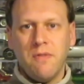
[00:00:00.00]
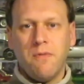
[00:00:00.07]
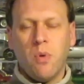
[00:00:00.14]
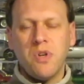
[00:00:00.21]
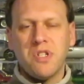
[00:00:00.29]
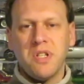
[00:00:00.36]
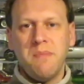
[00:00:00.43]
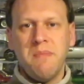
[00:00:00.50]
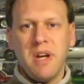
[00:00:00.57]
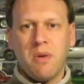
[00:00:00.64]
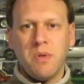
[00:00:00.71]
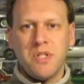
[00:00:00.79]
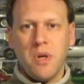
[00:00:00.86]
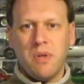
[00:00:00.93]
Fortunately,
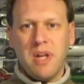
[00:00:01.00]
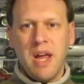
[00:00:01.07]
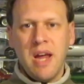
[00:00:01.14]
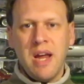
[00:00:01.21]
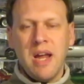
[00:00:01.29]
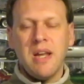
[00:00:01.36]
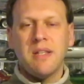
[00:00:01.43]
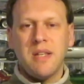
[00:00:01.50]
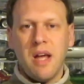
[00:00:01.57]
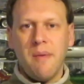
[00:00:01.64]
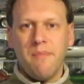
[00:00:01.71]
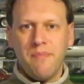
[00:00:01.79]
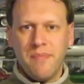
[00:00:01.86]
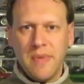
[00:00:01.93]
Mick was okay,
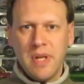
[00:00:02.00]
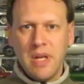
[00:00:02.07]
and